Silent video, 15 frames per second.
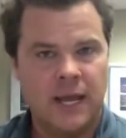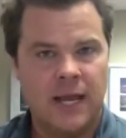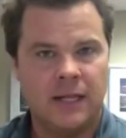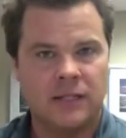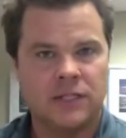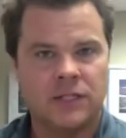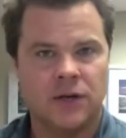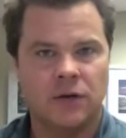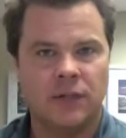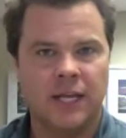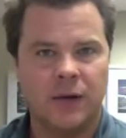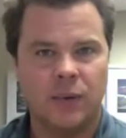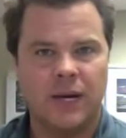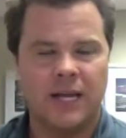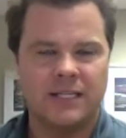And so
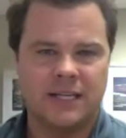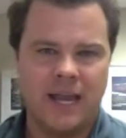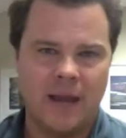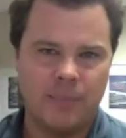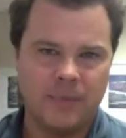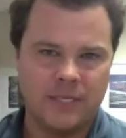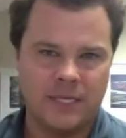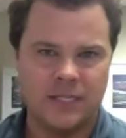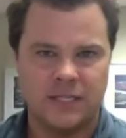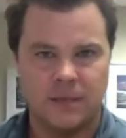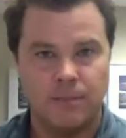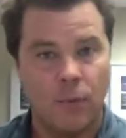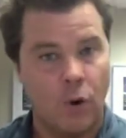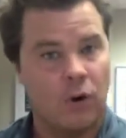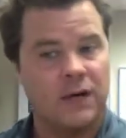Liquid has campuses in
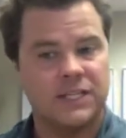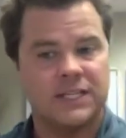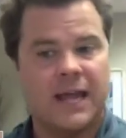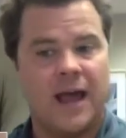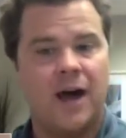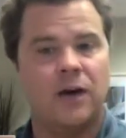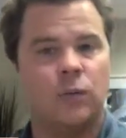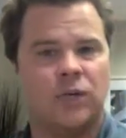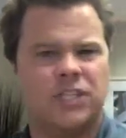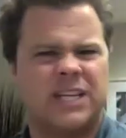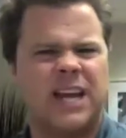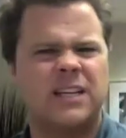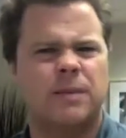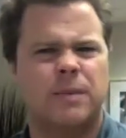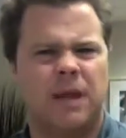Morristown, which
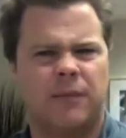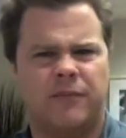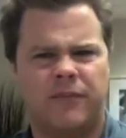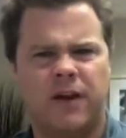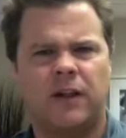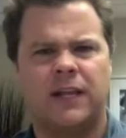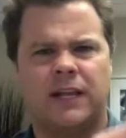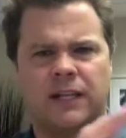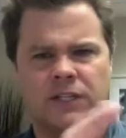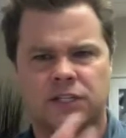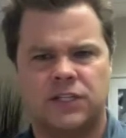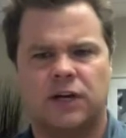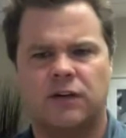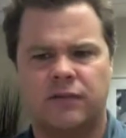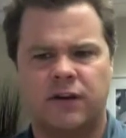tend to be a fairly
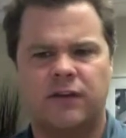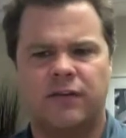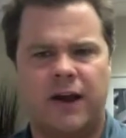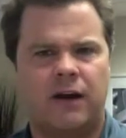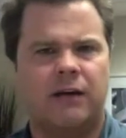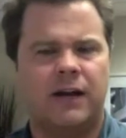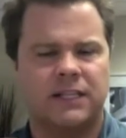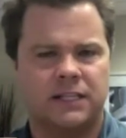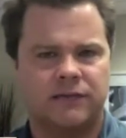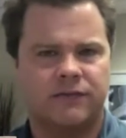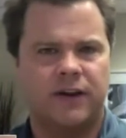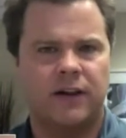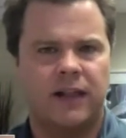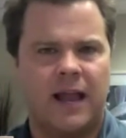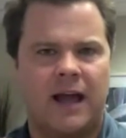conservative area. It's
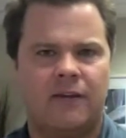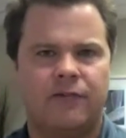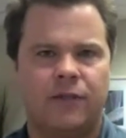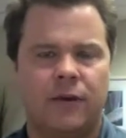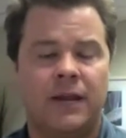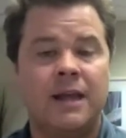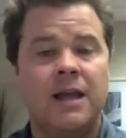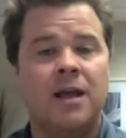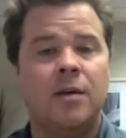fairly affluent.